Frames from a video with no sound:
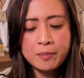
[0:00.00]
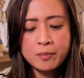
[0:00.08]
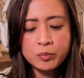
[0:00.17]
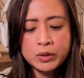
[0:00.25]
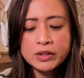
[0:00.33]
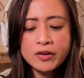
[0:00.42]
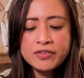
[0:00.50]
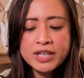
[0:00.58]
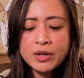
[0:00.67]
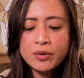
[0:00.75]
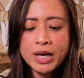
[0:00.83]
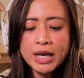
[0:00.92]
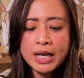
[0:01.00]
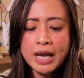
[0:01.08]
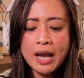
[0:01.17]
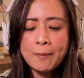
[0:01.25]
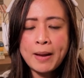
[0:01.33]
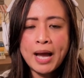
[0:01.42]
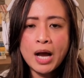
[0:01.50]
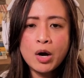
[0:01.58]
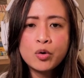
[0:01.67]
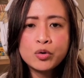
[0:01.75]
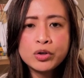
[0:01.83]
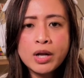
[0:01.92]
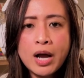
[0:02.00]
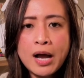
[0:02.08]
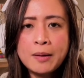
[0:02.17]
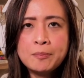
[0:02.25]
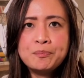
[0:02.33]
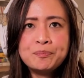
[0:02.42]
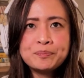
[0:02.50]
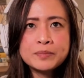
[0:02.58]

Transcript: We love hearing about our